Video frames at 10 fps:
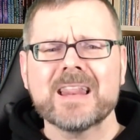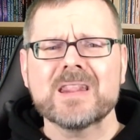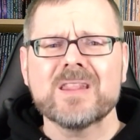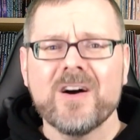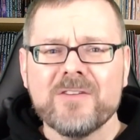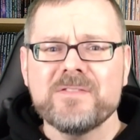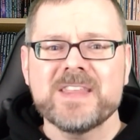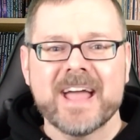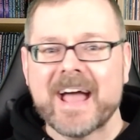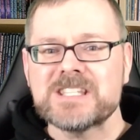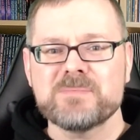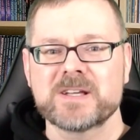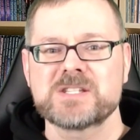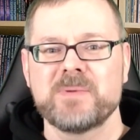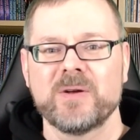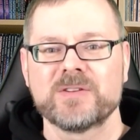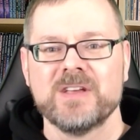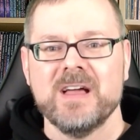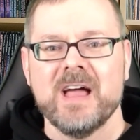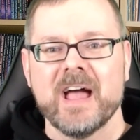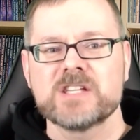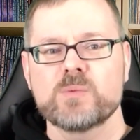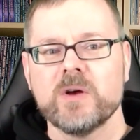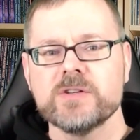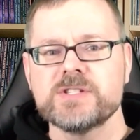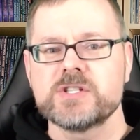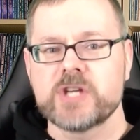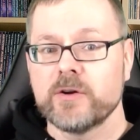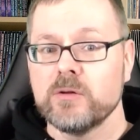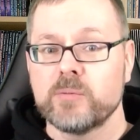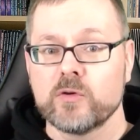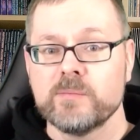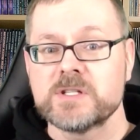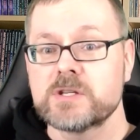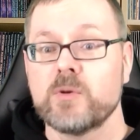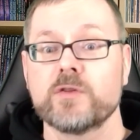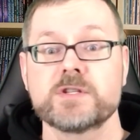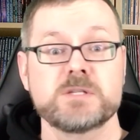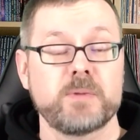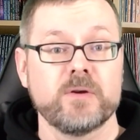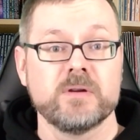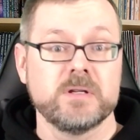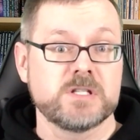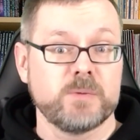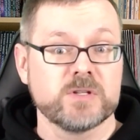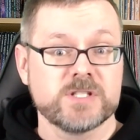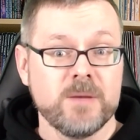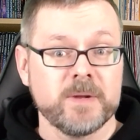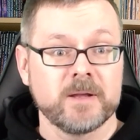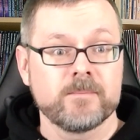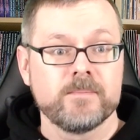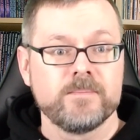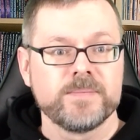I love the aspect spells, as well as the general improvements to both spirit and spirit summoning.